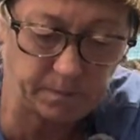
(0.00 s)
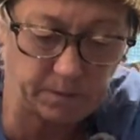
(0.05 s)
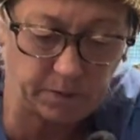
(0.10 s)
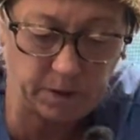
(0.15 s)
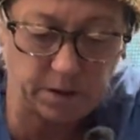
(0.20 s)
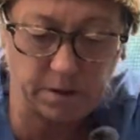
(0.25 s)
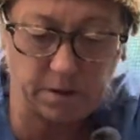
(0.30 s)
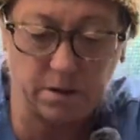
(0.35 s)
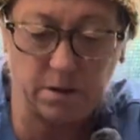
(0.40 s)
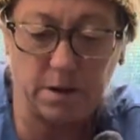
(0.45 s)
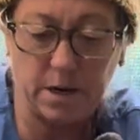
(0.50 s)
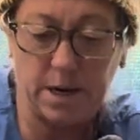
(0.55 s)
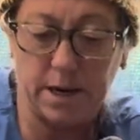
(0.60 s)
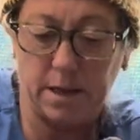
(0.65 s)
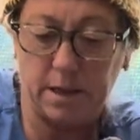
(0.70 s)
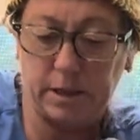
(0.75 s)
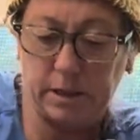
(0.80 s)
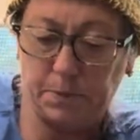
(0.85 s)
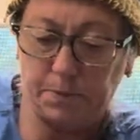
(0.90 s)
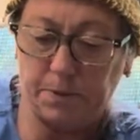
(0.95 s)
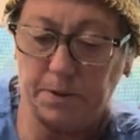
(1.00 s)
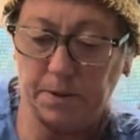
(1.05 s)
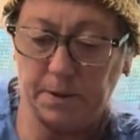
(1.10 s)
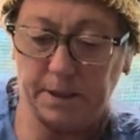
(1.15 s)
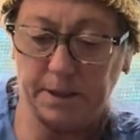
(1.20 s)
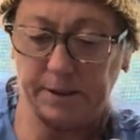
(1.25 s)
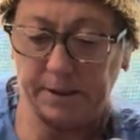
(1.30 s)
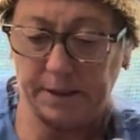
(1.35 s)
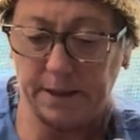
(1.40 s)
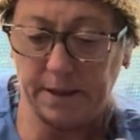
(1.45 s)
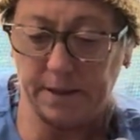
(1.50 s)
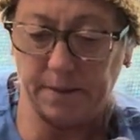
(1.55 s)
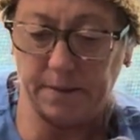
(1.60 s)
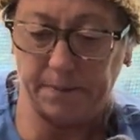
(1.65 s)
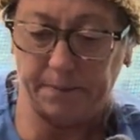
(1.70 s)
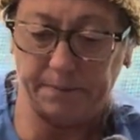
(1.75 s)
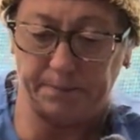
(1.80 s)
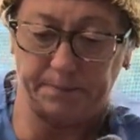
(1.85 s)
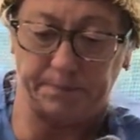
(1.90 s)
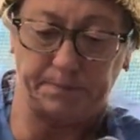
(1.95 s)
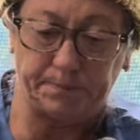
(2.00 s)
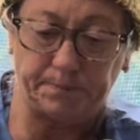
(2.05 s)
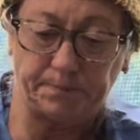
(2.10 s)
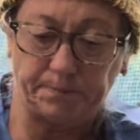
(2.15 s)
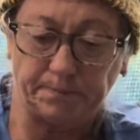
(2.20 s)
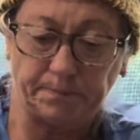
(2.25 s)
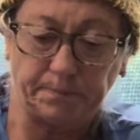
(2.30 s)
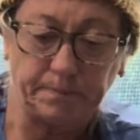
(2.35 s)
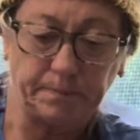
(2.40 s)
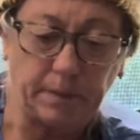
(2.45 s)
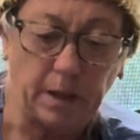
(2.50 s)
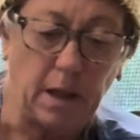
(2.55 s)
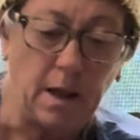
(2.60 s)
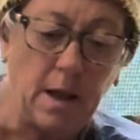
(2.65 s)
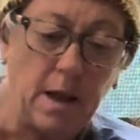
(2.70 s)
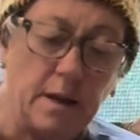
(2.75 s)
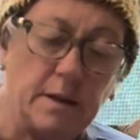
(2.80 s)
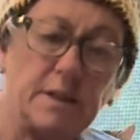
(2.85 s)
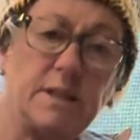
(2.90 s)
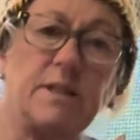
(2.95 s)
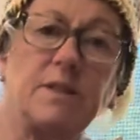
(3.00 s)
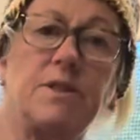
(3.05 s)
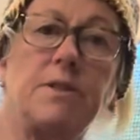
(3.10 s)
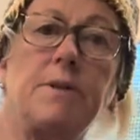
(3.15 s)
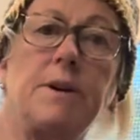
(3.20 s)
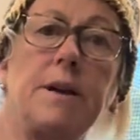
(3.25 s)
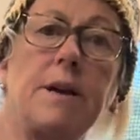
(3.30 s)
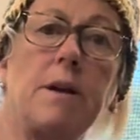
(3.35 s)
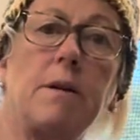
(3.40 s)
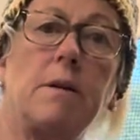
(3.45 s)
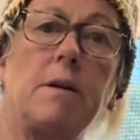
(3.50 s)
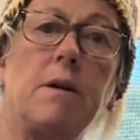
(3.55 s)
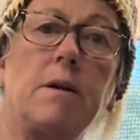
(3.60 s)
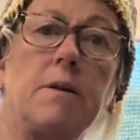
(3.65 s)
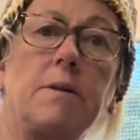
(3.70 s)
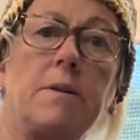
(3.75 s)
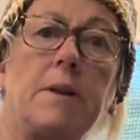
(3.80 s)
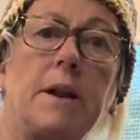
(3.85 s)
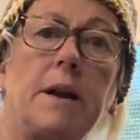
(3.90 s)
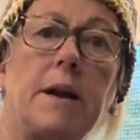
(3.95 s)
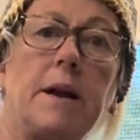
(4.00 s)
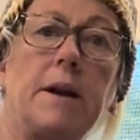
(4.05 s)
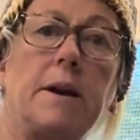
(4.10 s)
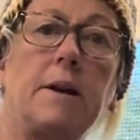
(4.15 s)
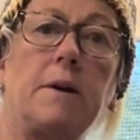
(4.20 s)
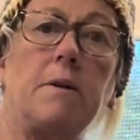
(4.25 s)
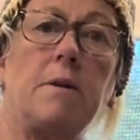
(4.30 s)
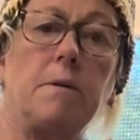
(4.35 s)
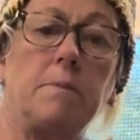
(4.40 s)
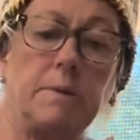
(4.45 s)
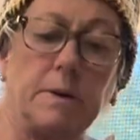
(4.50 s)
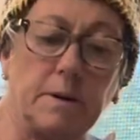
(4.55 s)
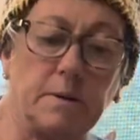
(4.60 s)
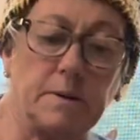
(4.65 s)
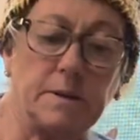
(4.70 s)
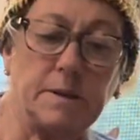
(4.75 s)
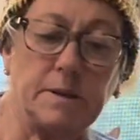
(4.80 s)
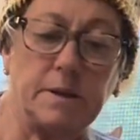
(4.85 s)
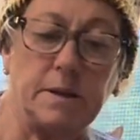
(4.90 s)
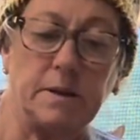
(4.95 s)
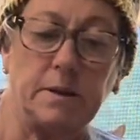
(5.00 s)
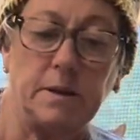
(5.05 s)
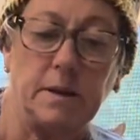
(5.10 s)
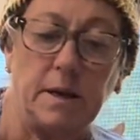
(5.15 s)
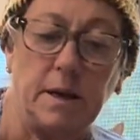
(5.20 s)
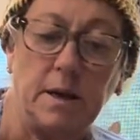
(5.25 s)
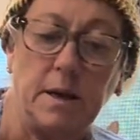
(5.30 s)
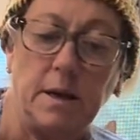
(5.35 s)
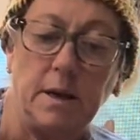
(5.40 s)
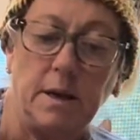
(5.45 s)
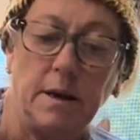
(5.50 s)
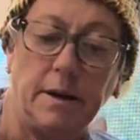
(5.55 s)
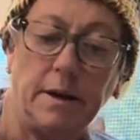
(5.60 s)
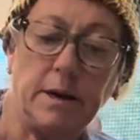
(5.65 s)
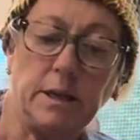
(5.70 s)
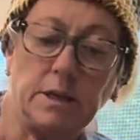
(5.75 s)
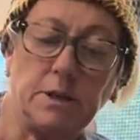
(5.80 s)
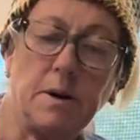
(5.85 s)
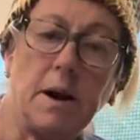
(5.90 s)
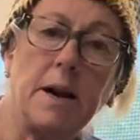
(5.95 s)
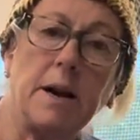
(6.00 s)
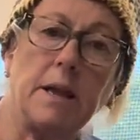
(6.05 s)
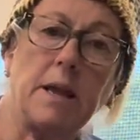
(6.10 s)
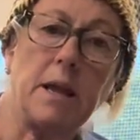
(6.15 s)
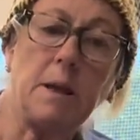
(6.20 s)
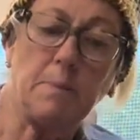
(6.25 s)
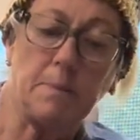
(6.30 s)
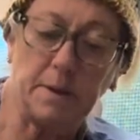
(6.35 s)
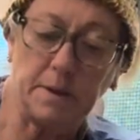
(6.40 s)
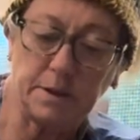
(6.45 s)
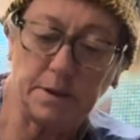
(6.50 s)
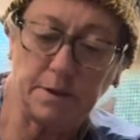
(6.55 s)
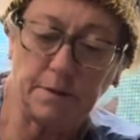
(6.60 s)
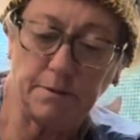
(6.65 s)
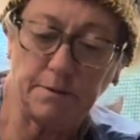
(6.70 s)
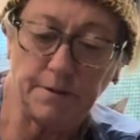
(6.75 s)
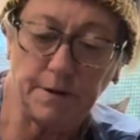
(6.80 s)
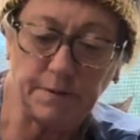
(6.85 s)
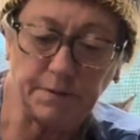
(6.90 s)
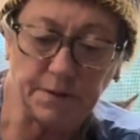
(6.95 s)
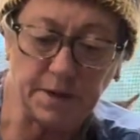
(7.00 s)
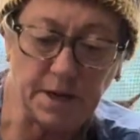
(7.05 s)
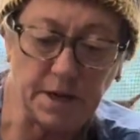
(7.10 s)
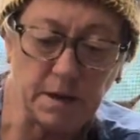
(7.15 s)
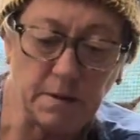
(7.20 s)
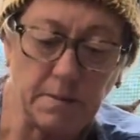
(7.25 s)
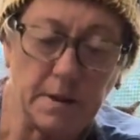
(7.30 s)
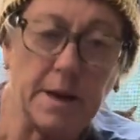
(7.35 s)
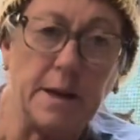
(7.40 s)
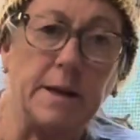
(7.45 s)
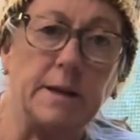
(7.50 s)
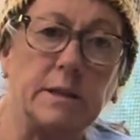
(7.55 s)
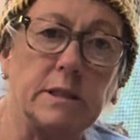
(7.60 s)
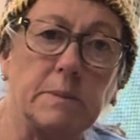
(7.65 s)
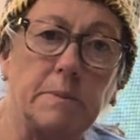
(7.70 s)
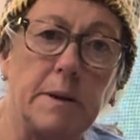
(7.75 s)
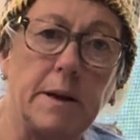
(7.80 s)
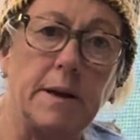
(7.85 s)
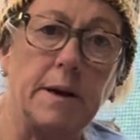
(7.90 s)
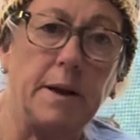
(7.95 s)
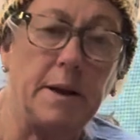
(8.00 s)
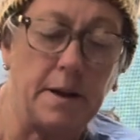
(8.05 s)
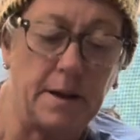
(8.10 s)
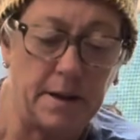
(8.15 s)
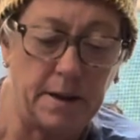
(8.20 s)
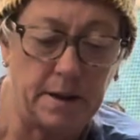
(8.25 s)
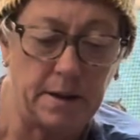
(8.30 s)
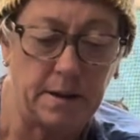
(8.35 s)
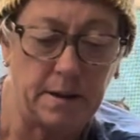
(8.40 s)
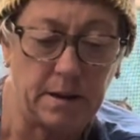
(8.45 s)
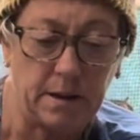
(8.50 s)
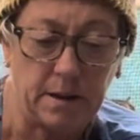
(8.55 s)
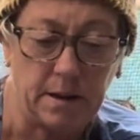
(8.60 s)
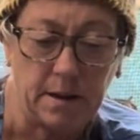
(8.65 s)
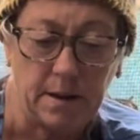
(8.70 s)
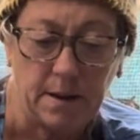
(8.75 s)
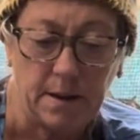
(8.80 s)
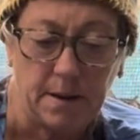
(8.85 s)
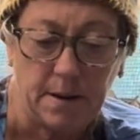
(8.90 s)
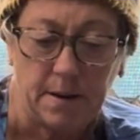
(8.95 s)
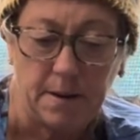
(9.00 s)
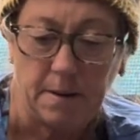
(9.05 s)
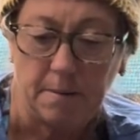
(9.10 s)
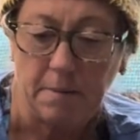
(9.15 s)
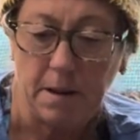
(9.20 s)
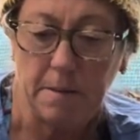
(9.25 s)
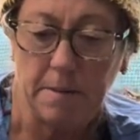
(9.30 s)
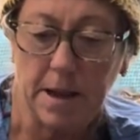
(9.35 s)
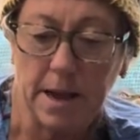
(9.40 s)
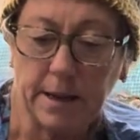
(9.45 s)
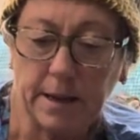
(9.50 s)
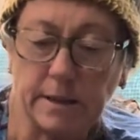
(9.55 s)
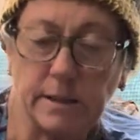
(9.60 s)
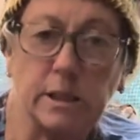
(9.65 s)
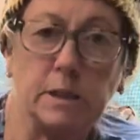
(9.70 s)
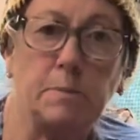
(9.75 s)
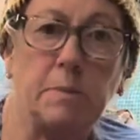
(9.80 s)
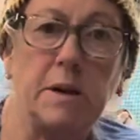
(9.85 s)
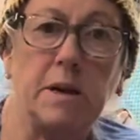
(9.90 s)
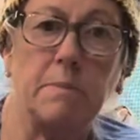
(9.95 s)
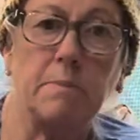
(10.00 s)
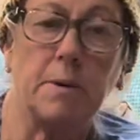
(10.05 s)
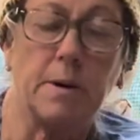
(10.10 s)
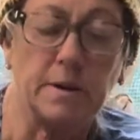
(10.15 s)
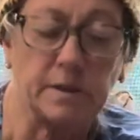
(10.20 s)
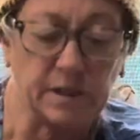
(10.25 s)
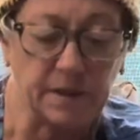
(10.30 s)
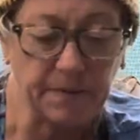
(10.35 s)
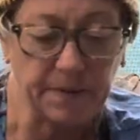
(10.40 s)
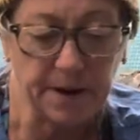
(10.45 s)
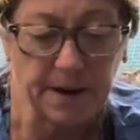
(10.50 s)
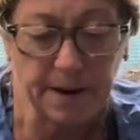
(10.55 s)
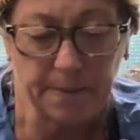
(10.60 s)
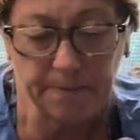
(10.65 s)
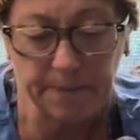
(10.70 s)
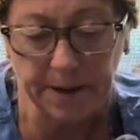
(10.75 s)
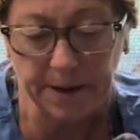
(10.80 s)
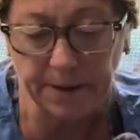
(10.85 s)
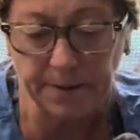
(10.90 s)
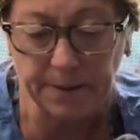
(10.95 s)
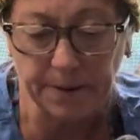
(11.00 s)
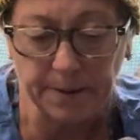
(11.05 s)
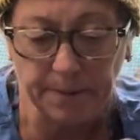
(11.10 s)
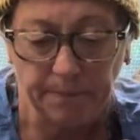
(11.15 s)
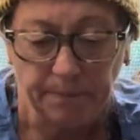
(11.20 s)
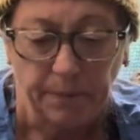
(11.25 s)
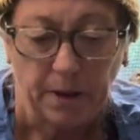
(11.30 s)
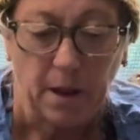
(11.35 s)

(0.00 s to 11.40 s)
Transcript: All right, let's pull this out. This is turning out longer than I had hoped. I was going to try to keep it to 15 minutes, but maybe I can speed parts of it up. I don't know.